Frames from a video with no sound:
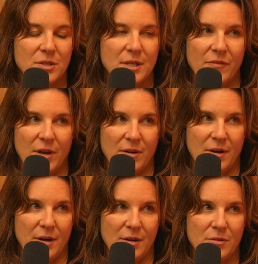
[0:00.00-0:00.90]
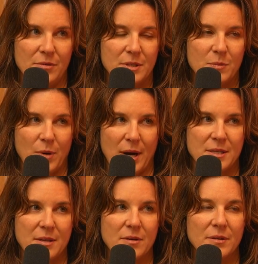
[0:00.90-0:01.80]
veterinarian who was
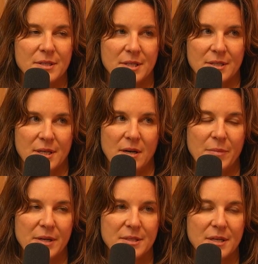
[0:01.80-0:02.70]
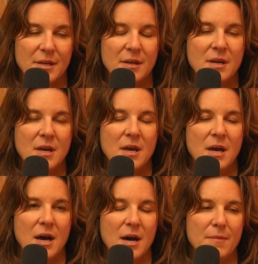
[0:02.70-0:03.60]
practicing the holistic style medicine,
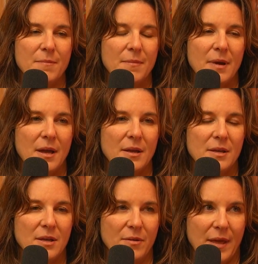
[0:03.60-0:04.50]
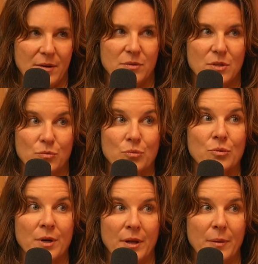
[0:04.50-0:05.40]
and that was a
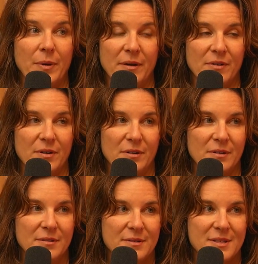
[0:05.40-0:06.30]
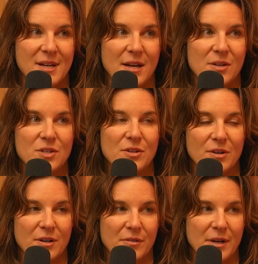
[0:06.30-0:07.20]
really pivotal stage in your
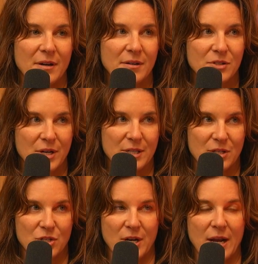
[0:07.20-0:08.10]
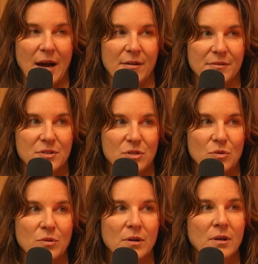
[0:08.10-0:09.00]
career, transitioning out of
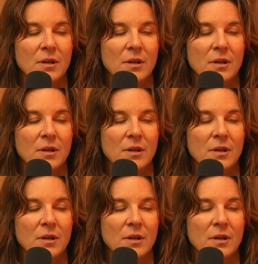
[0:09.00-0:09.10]
school.